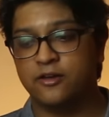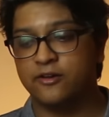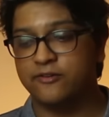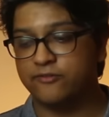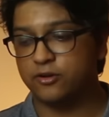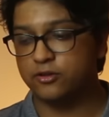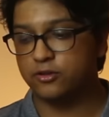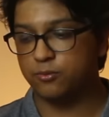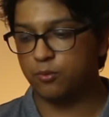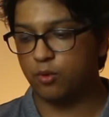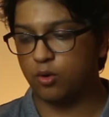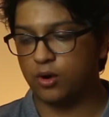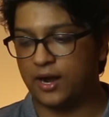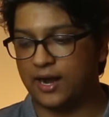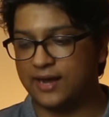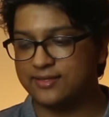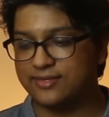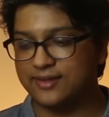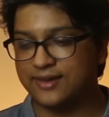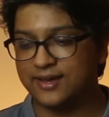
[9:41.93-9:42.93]
Furthermore,
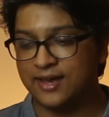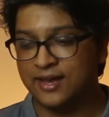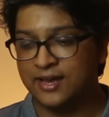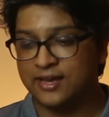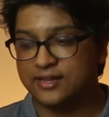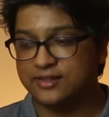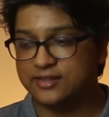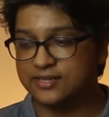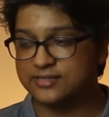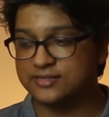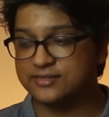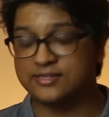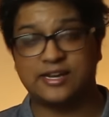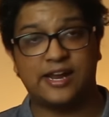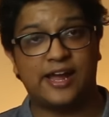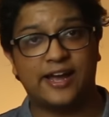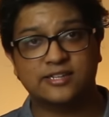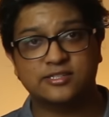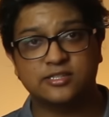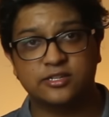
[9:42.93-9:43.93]
I think this is an
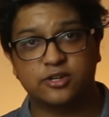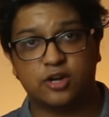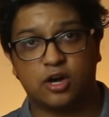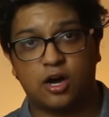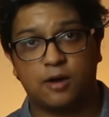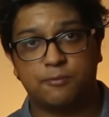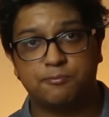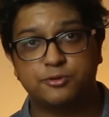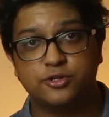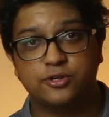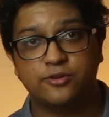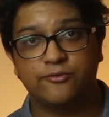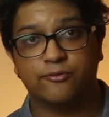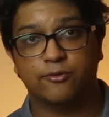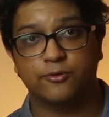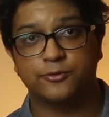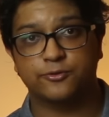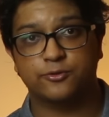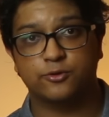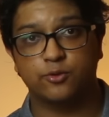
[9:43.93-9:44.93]
excellent option
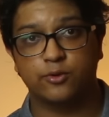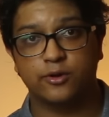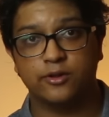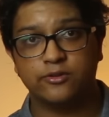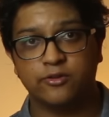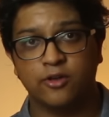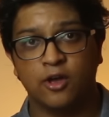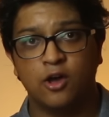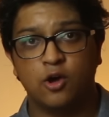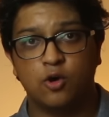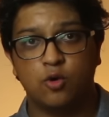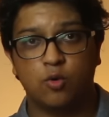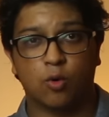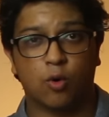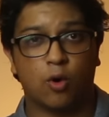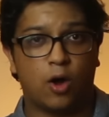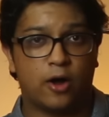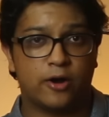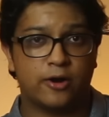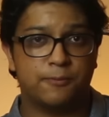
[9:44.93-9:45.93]
for students who
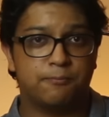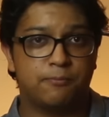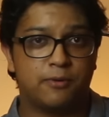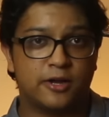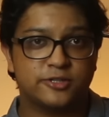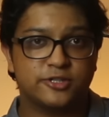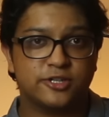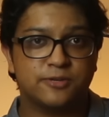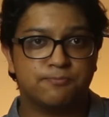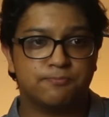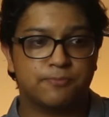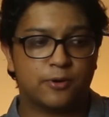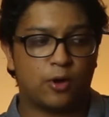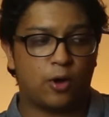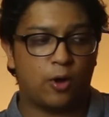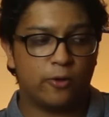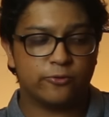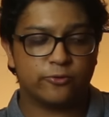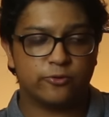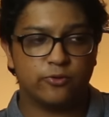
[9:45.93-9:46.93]
are on a budget but
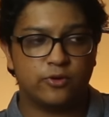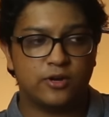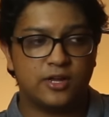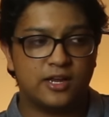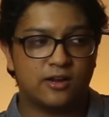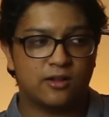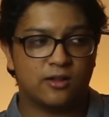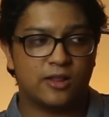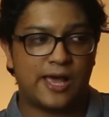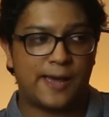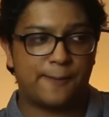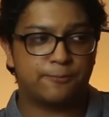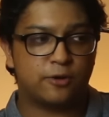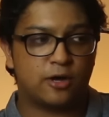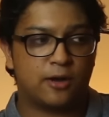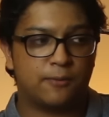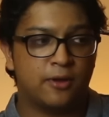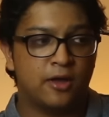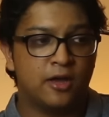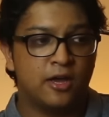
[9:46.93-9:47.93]
also need a
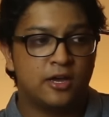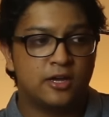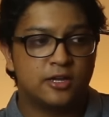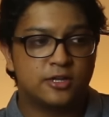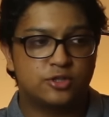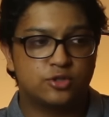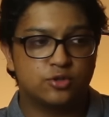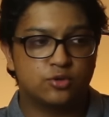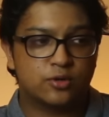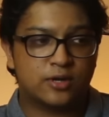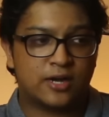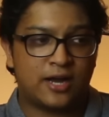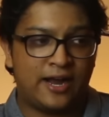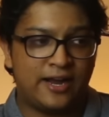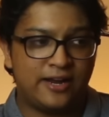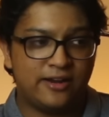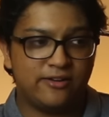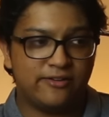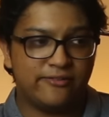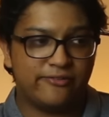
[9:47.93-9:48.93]
laptop to
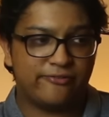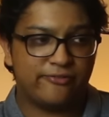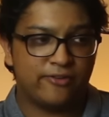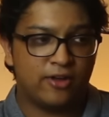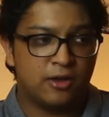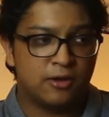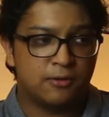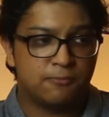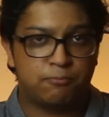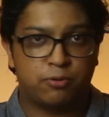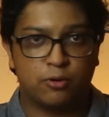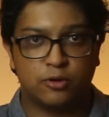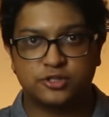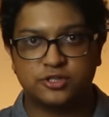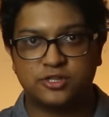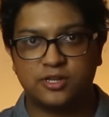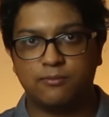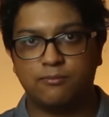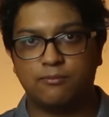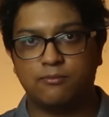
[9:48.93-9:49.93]
kind of push
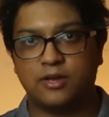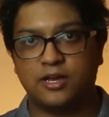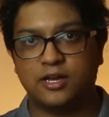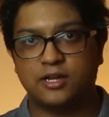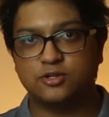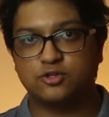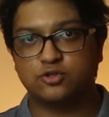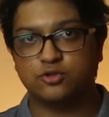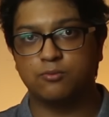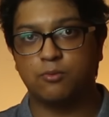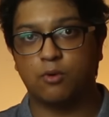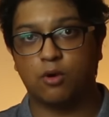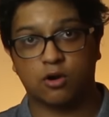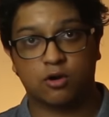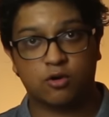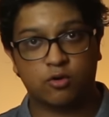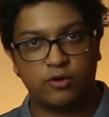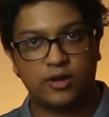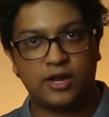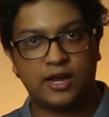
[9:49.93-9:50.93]
them into more
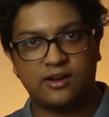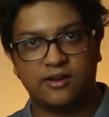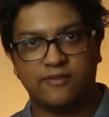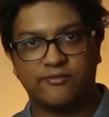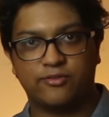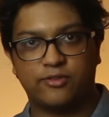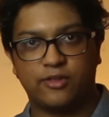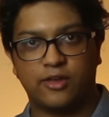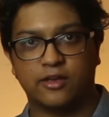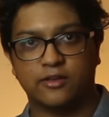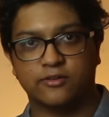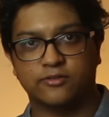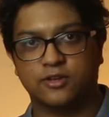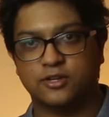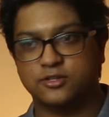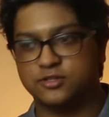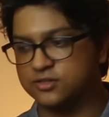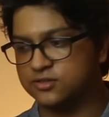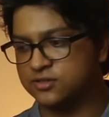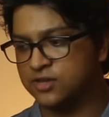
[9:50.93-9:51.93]
creative things
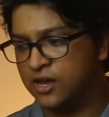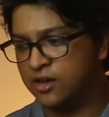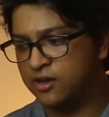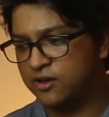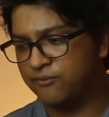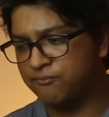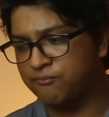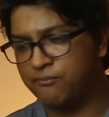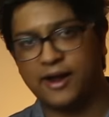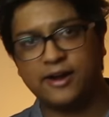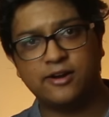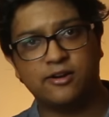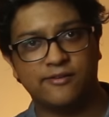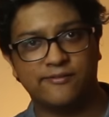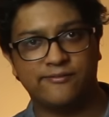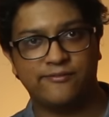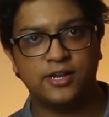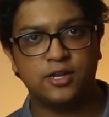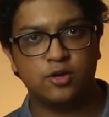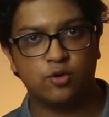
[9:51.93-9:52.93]
such as minor
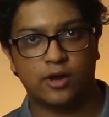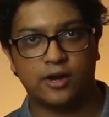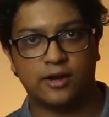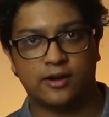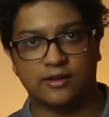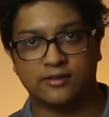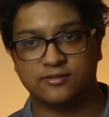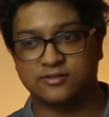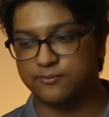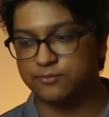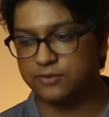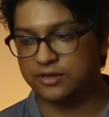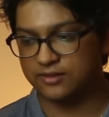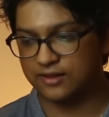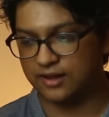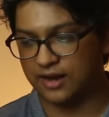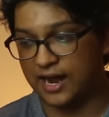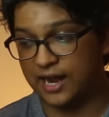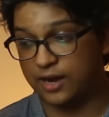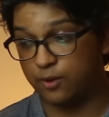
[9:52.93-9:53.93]
video editing, something
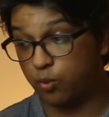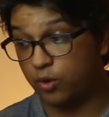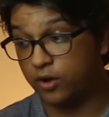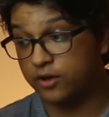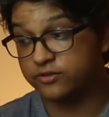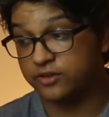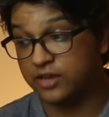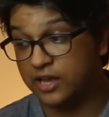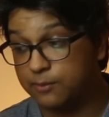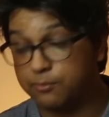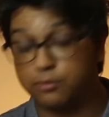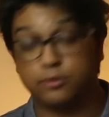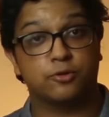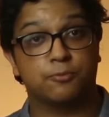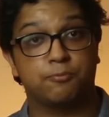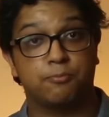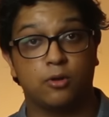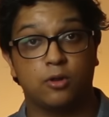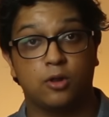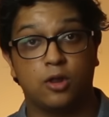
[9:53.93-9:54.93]
that I was able to
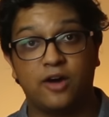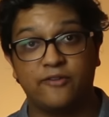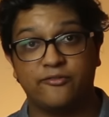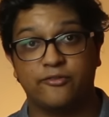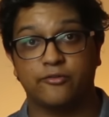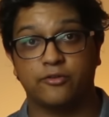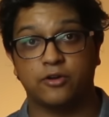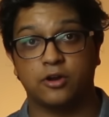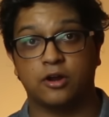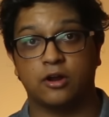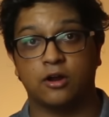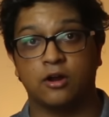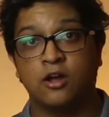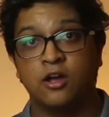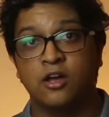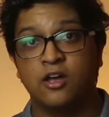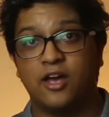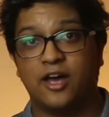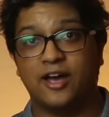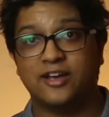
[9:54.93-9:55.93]
pull off over here,
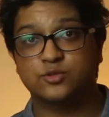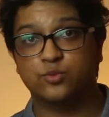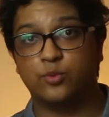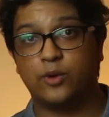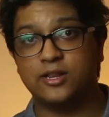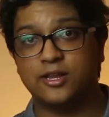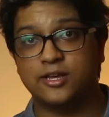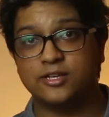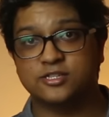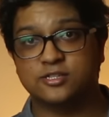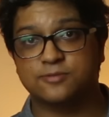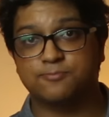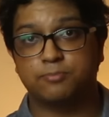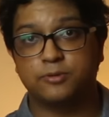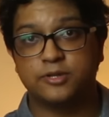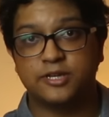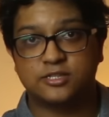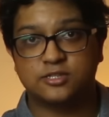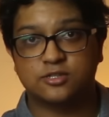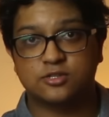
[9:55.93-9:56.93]
as well as
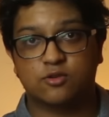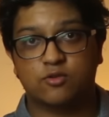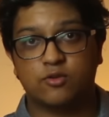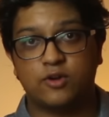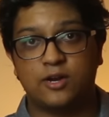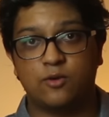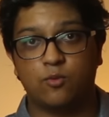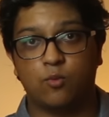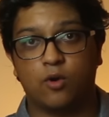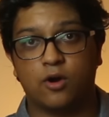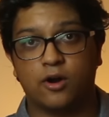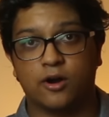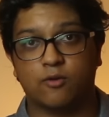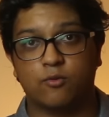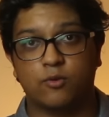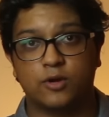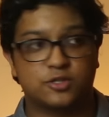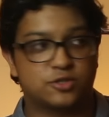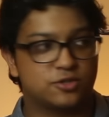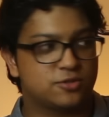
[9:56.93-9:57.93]
split screen work,
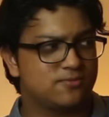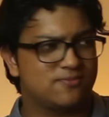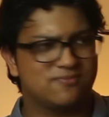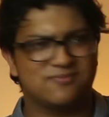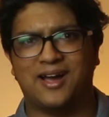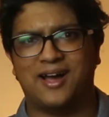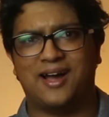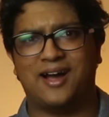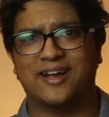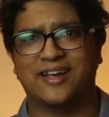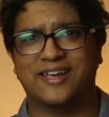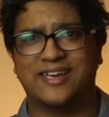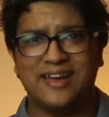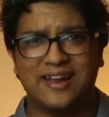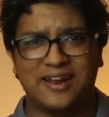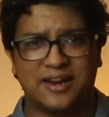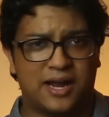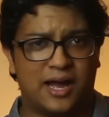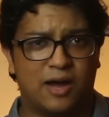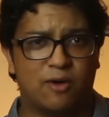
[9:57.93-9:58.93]
which
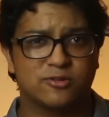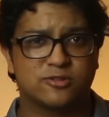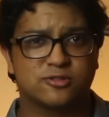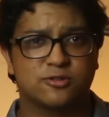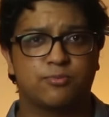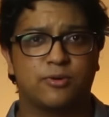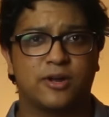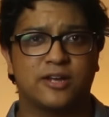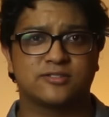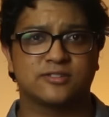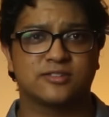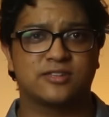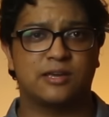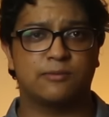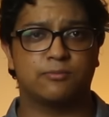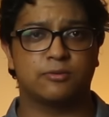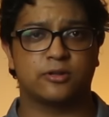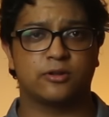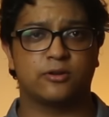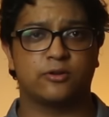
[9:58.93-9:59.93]
again I was surprisingly
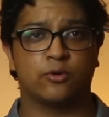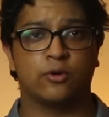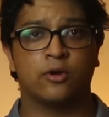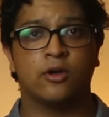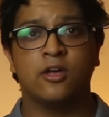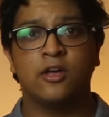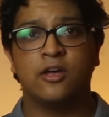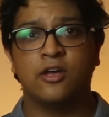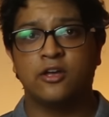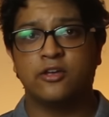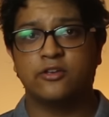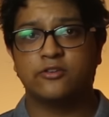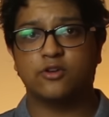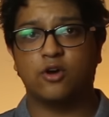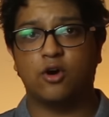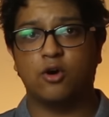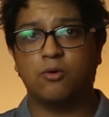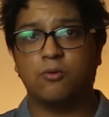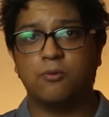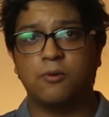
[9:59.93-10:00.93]
able to do.
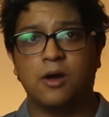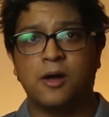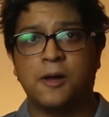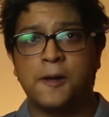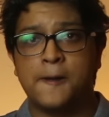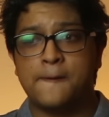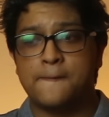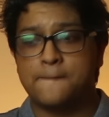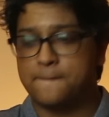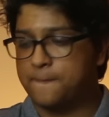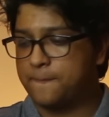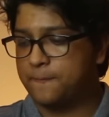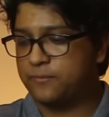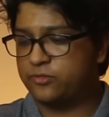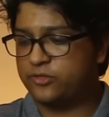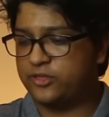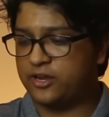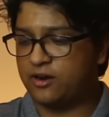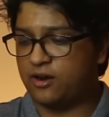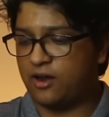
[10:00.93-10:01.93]
So
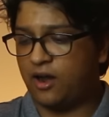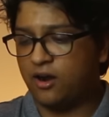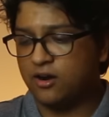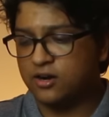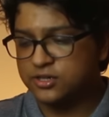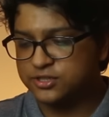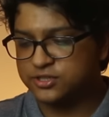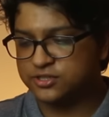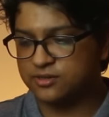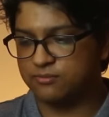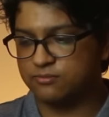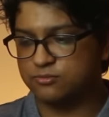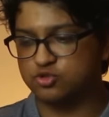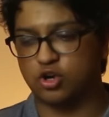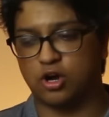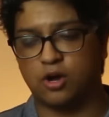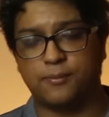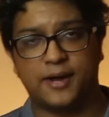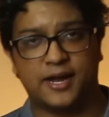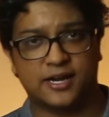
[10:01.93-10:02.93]
there are some
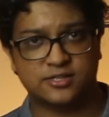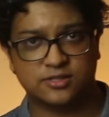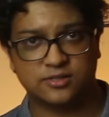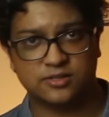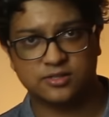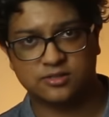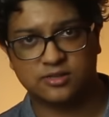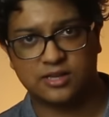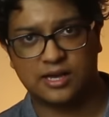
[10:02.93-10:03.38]
drawbacks to this